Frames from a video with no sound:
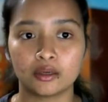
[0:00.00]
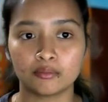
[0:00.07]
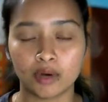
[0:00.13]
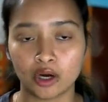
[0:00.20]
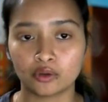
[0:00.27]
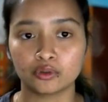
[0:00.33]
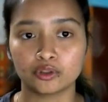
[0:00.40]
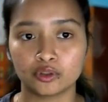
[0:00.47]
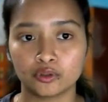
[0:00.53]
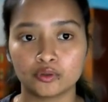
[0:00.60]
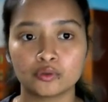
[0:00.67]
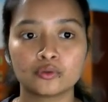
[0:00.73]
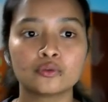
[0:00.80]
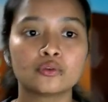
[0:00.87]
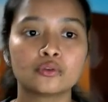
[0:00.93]
about
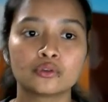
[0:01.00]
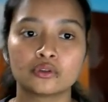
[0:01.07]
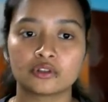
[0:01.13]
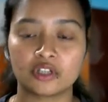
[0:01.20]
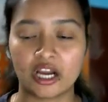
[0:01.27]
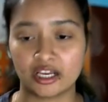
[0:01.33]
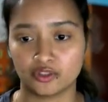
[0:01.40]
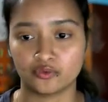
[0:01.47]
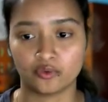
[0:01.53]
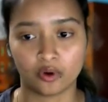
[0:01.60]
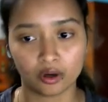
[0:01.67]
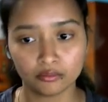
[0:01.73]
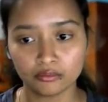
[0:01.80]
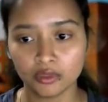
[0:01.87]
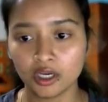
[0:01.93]
to
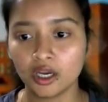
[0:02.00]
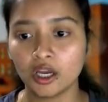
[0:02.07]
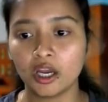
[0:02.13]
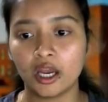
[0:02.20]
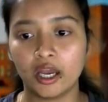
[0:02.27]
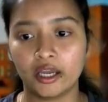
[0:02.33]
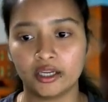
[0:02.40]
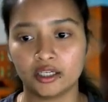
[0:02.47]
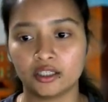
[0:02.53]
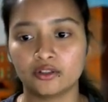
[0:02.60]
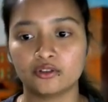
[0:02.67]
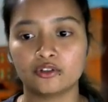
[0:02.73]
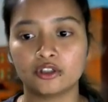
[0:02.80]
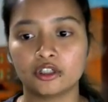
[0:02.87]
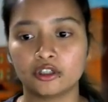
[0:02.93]
transform,
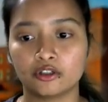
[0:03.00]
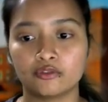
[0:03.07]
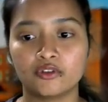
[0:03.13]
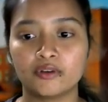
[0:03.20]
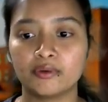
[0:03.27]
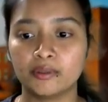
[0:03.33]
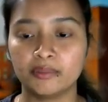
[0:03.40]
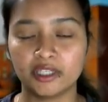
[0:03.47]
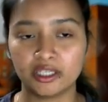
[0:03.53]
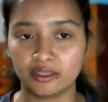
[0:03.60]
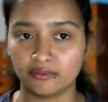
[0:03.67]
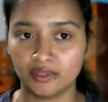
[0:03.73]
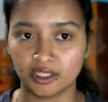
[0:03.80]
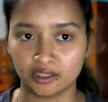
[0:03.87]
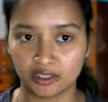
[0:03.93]
and we will be
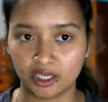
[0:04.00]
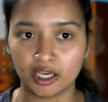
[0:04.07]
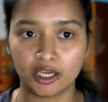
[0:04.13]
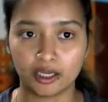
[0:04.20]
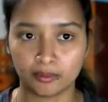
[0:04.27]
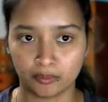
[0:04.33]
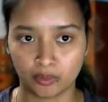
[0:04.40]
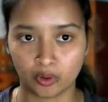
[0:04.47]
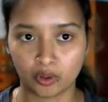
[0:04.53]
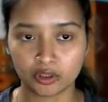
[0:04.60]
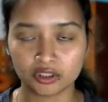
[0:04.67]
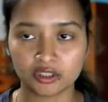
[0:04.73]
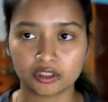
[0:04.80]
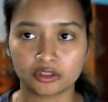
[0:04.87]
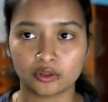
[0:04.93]
giving the
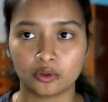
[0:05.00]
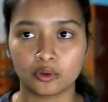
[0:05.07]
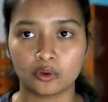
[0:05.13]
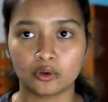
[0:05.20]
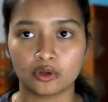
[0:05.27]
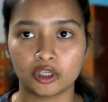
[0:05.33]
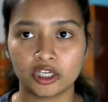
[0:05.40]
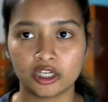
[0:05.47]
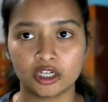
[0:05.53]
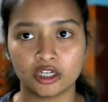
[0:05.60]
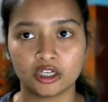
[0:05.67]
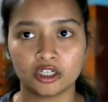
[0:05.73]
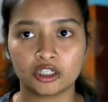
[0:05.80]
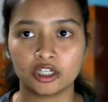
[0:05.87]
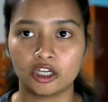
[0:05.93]
epochs. So
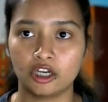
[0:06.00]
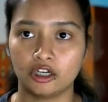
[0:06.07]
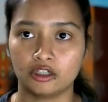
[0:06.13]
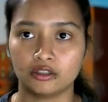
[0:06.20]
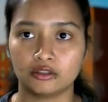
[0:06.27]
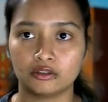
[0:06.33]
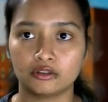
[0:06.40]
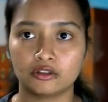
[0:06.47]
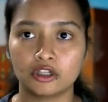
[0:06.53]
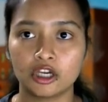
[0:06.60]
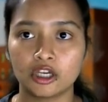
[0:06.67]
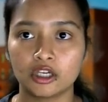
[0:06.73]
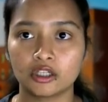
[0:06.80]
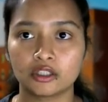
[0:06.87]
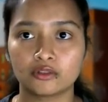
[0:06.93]
here
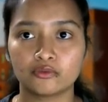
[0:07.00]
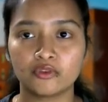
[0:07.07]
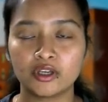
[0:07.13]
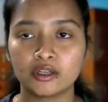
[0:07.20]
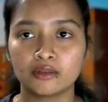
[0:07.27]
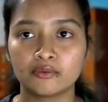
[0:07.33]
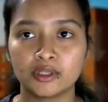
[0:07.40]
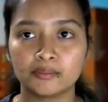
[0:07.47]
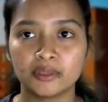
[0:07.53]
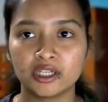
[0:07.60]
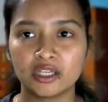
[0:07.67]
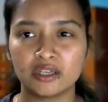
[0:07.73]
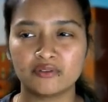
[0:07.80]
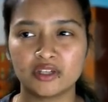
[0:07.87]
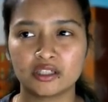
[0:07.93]
we will
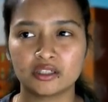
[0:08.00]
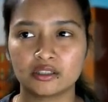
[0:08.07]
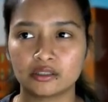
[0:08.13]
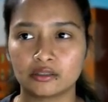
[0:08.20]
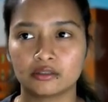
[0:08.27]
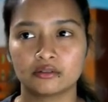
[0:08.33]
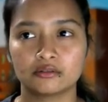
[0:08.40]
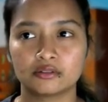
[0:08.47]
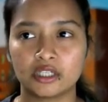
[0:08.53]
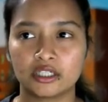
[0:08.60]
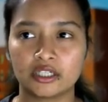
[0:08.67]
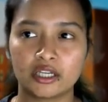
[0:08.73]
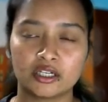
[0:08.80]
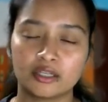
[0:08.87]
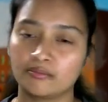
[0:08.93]
be giving
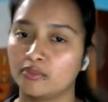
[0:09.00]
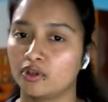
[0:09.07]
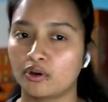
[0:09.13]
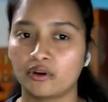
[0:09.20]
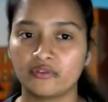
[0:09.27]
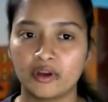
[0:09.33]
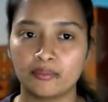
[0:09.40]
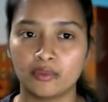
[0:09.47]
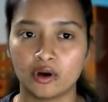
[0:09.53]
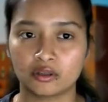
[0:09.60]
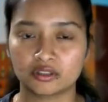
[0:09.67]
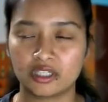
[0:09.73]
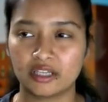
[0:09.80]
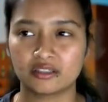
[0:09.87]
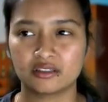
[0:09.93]
certain number of
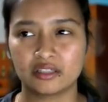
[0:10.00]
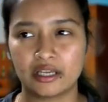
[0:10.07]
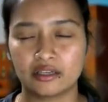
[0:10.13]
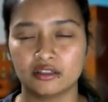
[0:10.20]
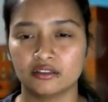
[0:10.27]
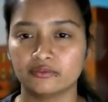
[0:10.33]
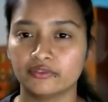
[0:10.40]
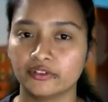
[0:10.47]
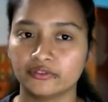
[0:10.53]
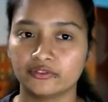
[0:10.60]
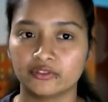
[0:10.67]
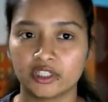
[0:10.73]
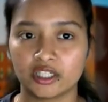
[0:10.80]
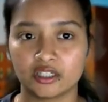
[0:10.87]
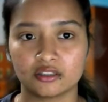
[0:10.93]
epochs like 10,
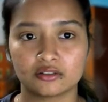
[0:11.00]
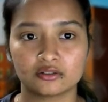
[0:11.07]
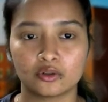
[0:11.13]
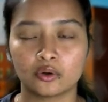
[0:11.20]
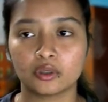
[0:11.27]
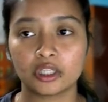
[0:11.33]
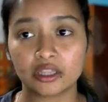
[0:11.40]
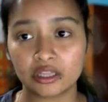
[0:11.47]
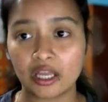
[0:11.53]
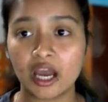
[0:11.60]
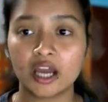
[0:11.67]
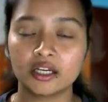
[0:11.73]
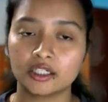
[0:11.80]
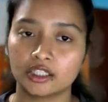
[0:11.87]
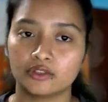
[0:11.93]
15. So in
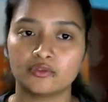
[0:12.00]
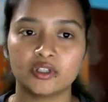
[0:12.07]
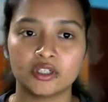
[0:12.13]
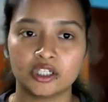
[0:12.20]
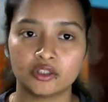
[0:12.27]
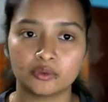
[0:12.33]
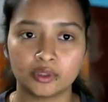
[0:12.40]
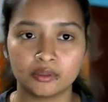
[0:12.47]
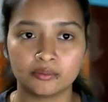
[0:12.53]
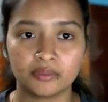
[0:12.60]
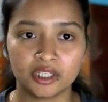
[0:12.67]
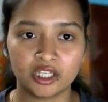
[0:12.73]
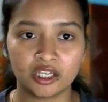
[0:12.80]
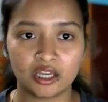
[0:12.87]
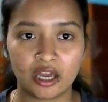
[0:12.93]
that it will
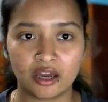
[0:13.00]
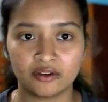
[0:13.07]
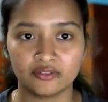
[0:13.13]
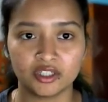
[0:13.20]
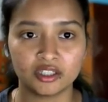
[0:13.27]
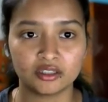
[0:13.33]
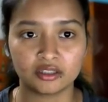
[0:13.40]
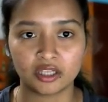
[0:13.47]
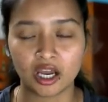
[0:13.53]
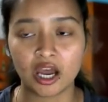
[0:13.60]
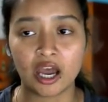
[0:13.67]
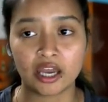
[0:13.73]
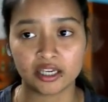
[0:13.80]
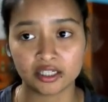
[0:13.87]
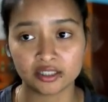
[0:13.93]
be having the
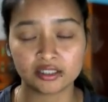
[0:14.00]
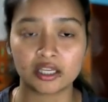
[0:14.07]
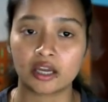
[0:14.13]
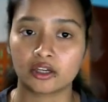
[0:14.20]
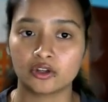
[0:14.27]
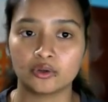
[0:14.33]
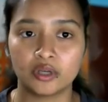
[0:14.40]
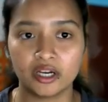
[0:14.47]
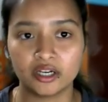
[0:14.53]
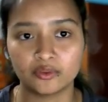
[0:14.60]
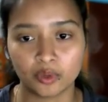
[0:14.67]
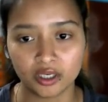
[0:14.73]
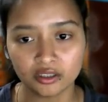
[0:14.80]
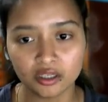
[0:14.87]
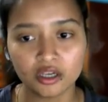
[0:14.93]
highest
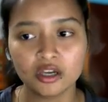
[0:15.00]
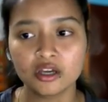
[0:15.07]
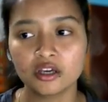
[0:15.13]
accurate one,